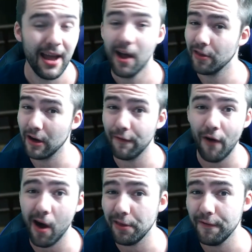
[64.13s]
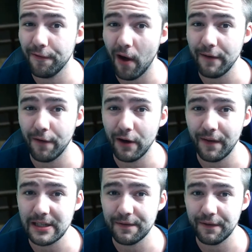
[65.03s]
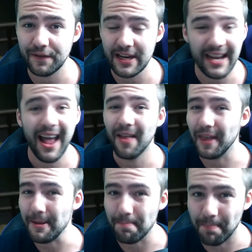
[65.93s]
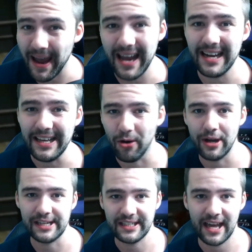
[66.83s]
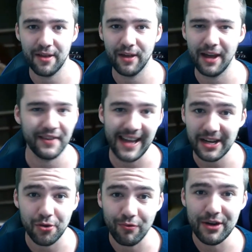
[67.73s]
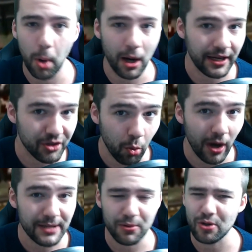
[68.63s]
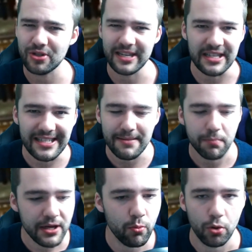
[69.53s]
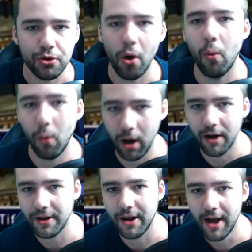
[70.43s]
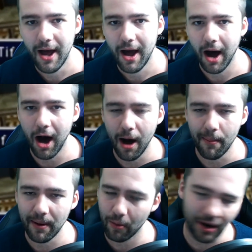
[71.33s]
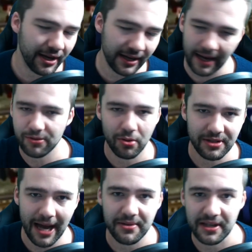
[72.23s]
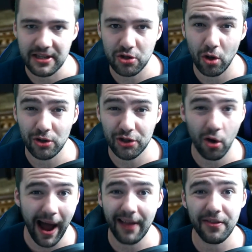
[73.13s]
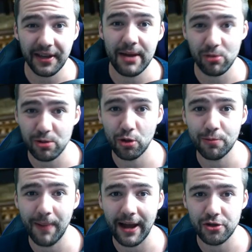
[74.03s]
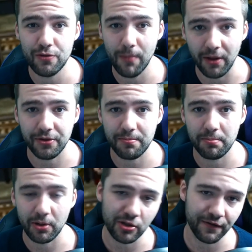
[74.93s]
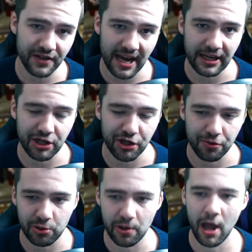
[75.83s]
The Leviathan fight in Final Fantasy 15, they barely got it together and they had to rework it twice because it simply would not work um, when it came to adapting it to console. And the game was pushed back two months because of tech issues.